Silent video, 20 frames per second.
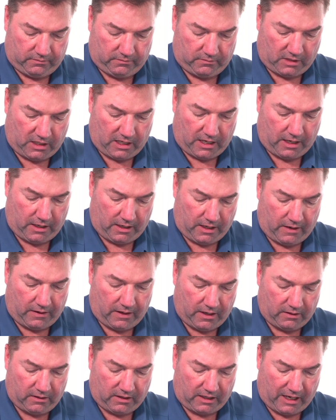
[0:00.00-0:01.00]
Okay, and
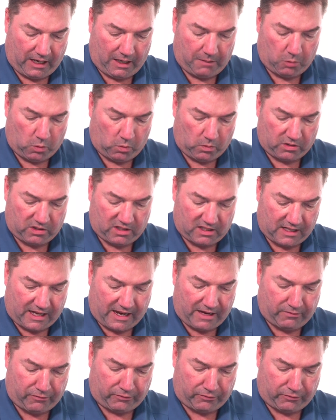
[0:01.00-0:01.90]
then the cable will slide